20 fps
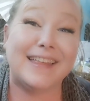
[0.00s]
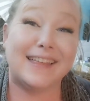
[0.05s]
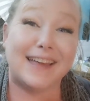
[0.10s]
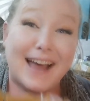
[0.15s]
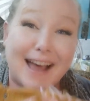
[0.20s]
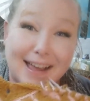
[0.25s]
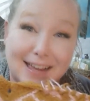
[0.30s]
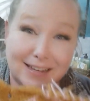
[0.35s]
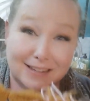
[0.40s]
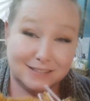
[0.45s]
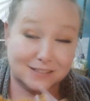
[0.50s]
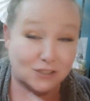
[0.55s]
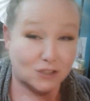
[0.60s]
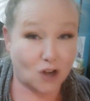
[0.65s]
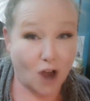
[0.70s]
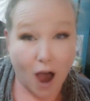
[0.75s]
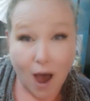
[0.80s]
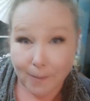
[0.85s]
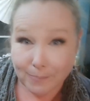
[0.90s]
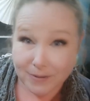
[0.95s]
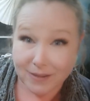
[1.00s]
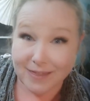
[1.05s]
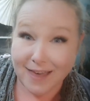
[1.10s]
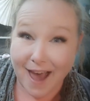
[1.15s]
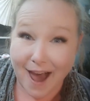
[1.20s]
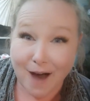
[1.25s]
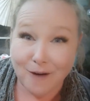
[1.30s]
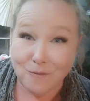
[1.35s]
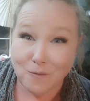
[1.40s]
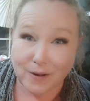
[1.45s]
I stopped
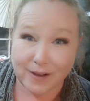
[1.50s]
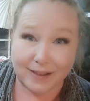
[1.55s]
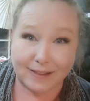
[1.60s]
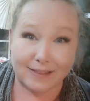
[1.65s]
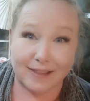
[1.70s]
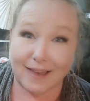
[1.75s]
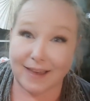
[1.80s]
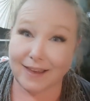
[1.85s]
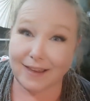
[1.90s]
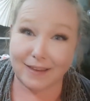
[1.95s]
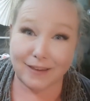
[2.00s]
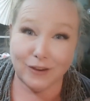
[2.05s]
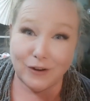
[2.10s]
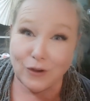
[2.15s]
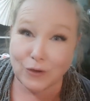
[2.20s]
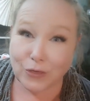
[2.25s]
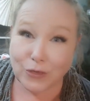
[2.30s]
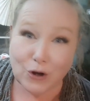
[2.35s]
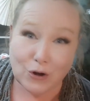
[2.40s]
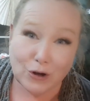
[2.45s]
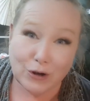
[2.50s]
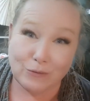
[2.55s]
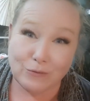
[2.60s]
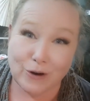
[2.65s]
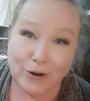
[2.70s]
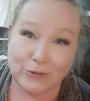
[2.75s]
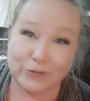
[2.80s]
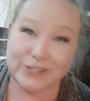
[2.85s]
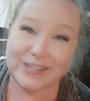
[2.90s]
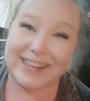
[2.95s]
that one like, you know, thirty
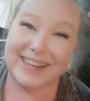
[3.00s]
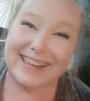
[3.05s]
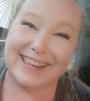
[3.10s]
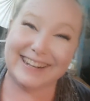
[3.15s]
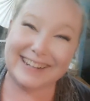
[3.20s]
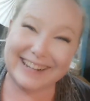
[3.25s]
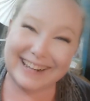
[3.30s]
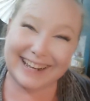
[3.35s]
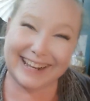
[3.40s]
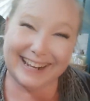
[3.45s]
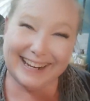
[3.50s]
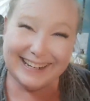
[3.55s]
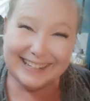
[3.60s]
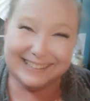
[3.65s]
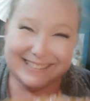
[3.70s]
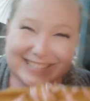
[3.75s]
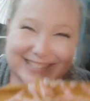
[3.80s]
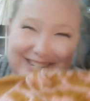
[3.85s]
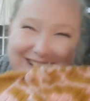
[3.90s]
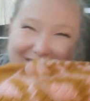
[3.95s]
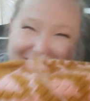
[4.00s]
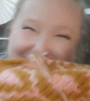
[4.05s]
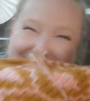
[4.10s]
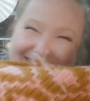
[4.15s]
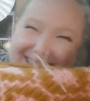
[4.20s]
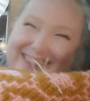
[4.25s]
rows in and started